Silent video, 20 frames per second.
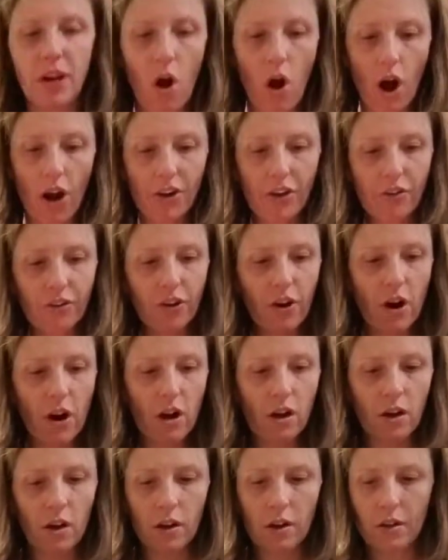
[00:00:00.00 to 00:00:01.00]
on your
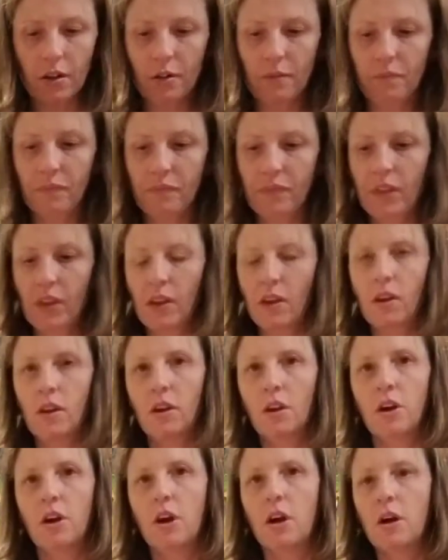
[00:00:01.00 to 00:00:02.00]
dog,
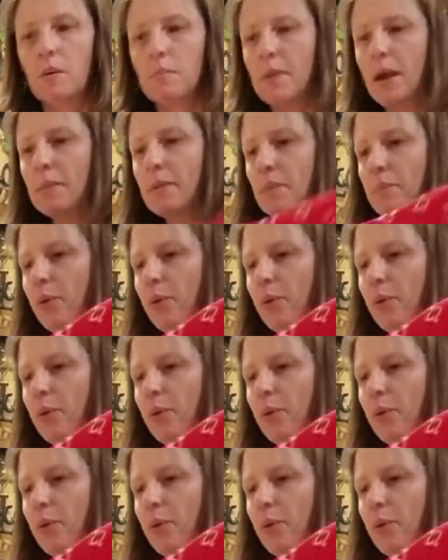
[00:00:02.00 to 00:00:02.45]
maybe